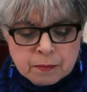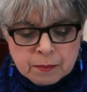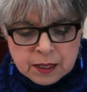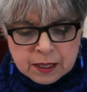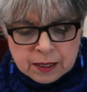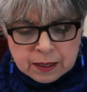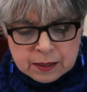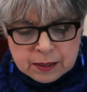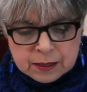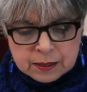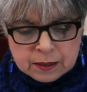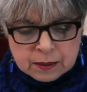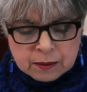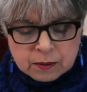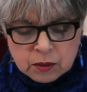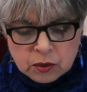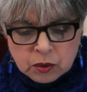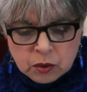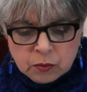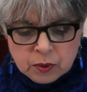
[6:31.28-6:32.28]
mixed,
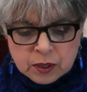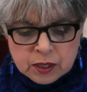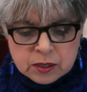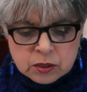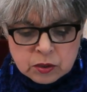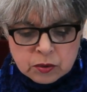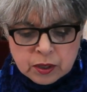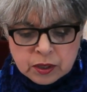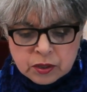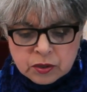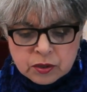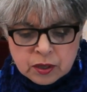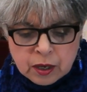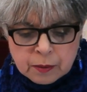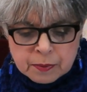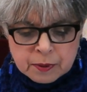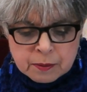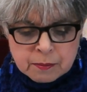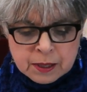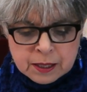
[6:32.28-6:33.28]
when it's crunched
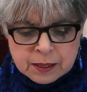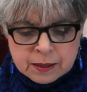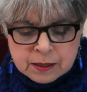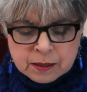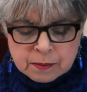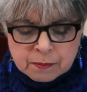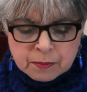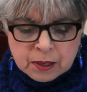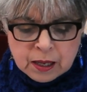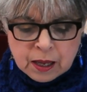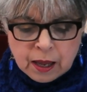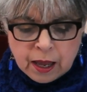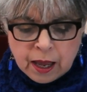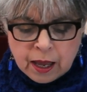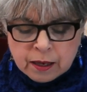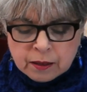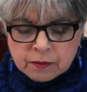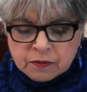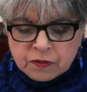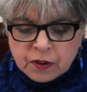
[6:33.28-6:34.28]
up and mixed
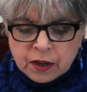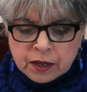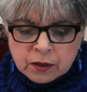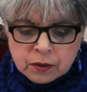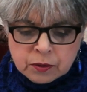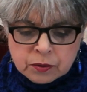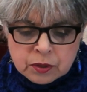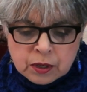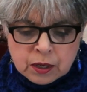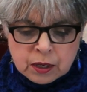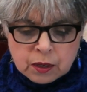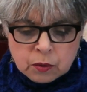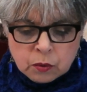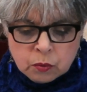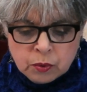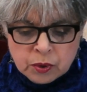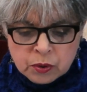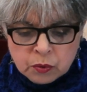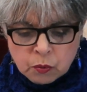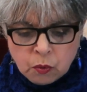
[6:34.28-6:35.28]
and fired
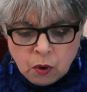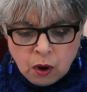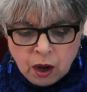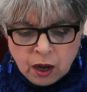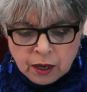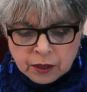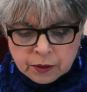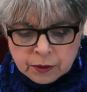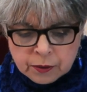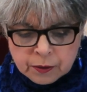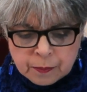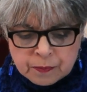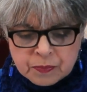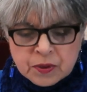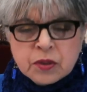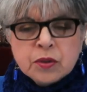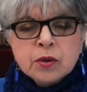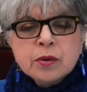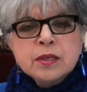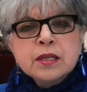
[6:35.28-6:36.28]
with water.
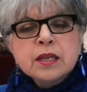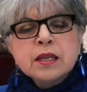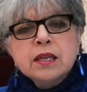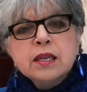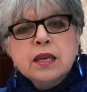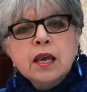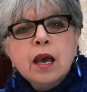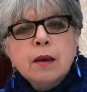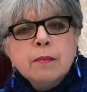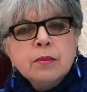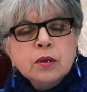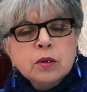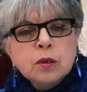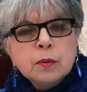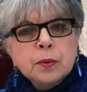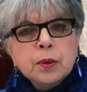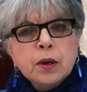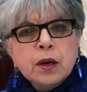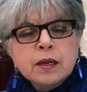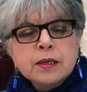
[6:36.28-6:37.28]
And there's a
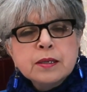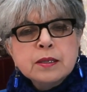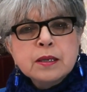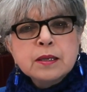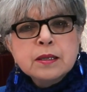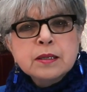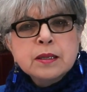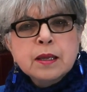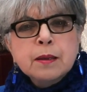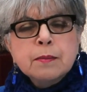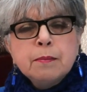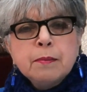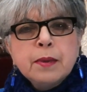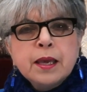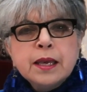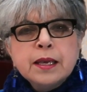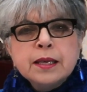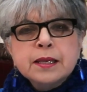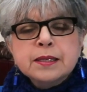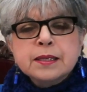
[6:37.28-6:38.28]
chemical process that
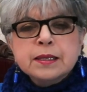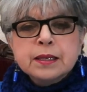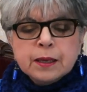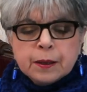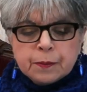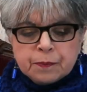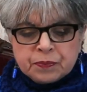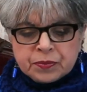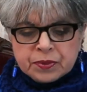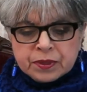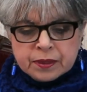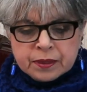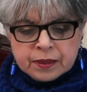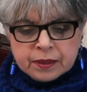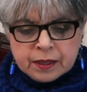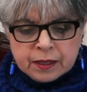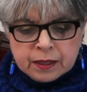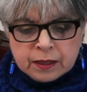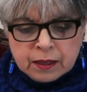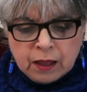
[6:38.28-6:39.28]
makes
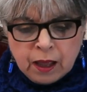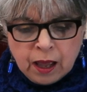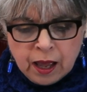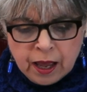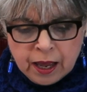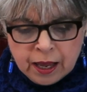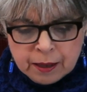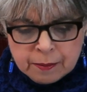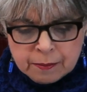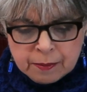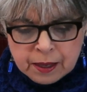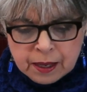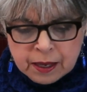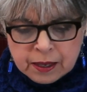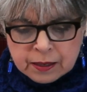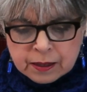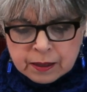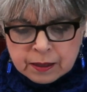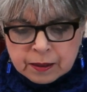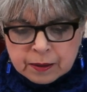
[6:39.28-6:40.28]
the lime
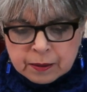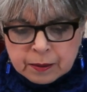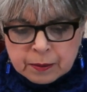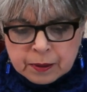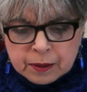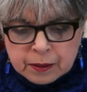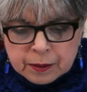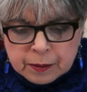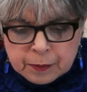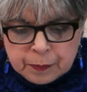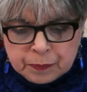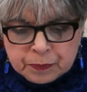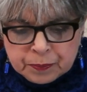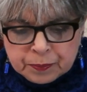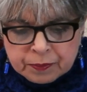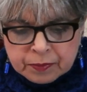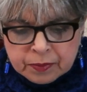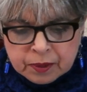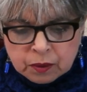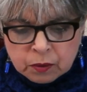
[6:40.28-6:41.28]
and the
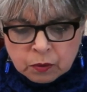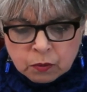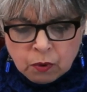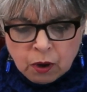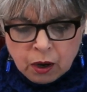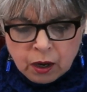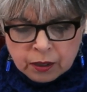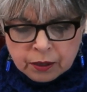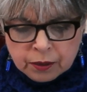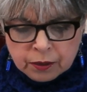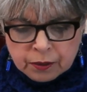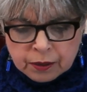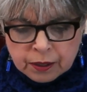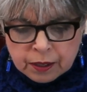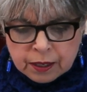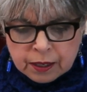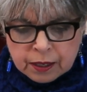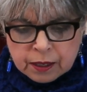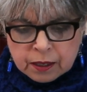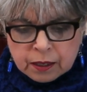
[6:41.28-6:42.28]
water
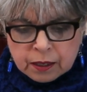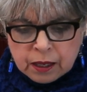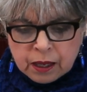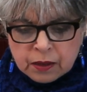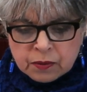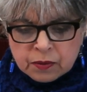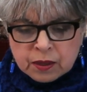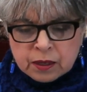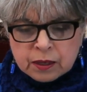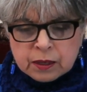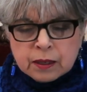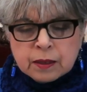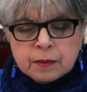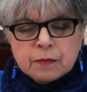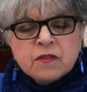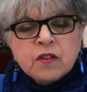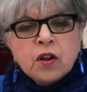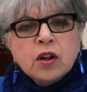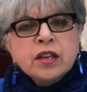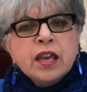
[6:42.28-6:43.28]
and the
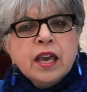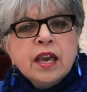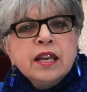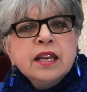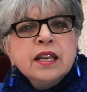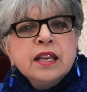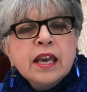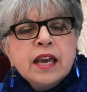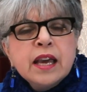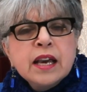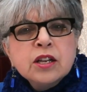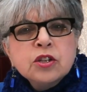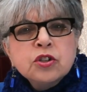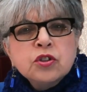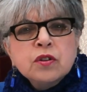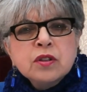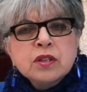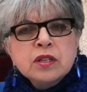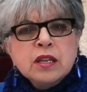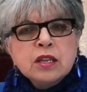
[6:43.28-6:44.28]
volcanic
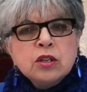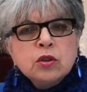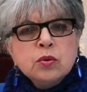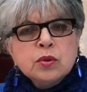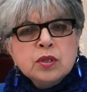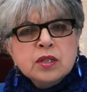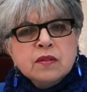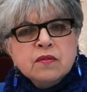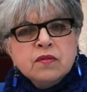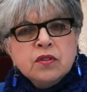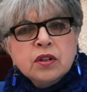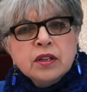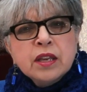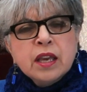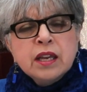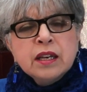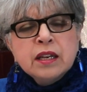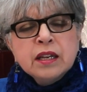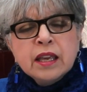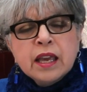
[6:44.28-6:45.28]
ash. They used some
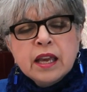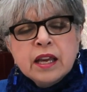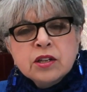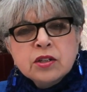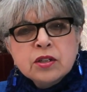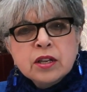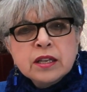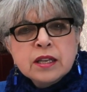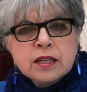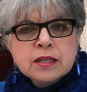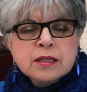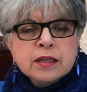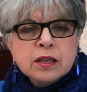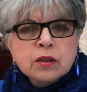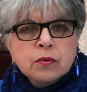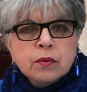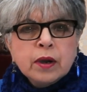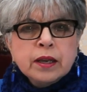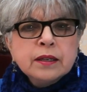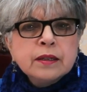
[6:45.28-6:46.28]
volcanic ash, I guess
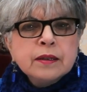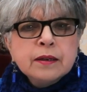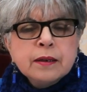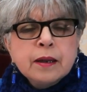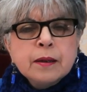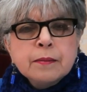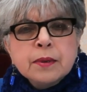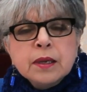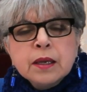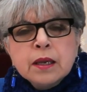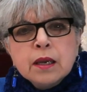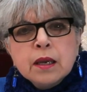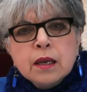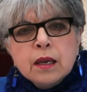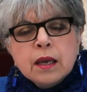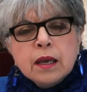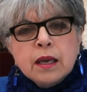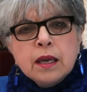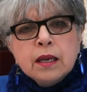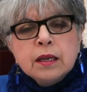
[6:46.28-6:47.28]
they grinded it up.
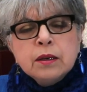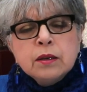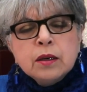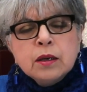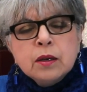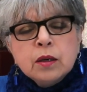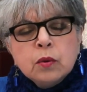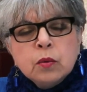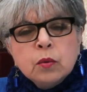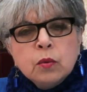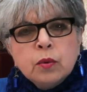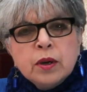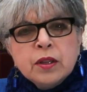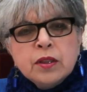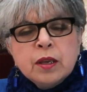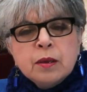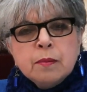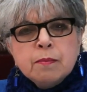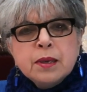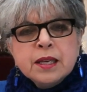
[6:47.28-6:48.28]
And
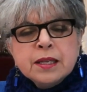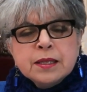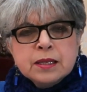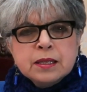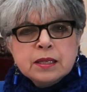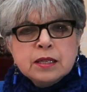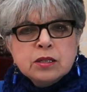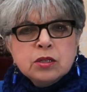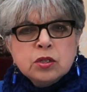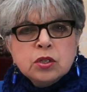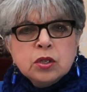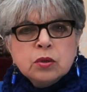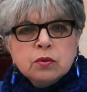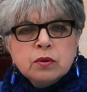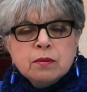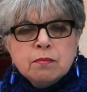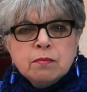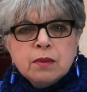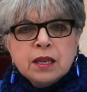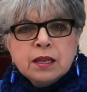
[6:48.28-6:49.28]
when they mixed these
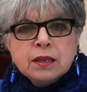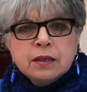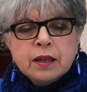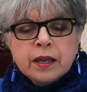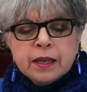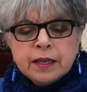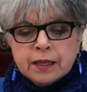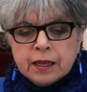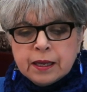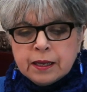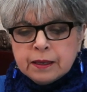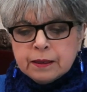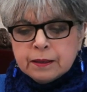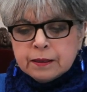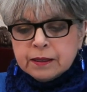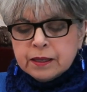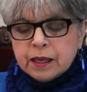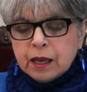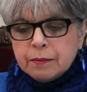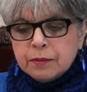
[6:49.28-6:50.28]
two, it made like
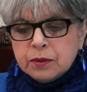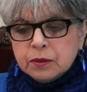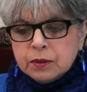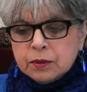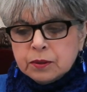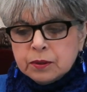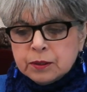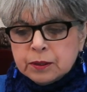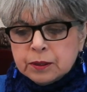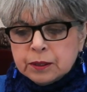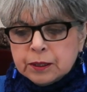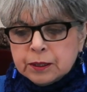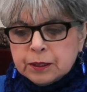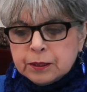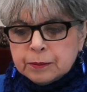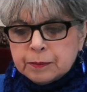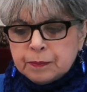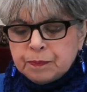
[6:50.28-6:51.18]
a chemical,